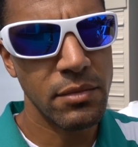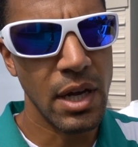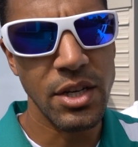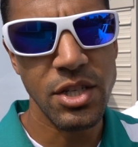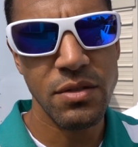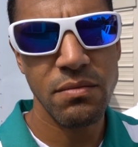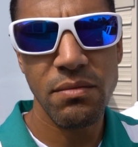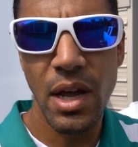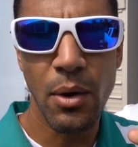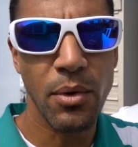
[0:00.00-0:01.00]
I just
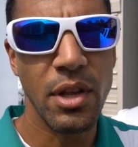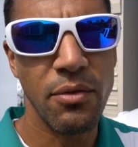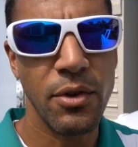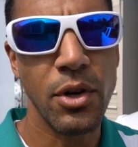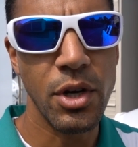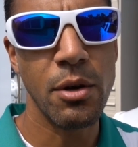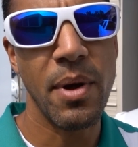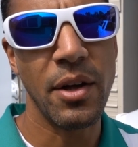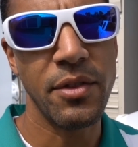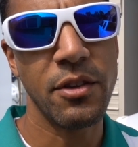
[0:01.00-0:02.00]
I really feel good
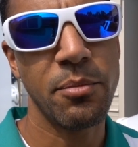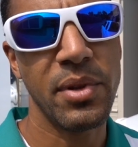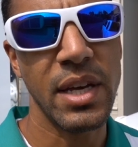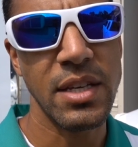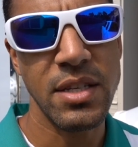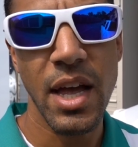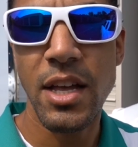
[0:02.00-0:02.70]
about this place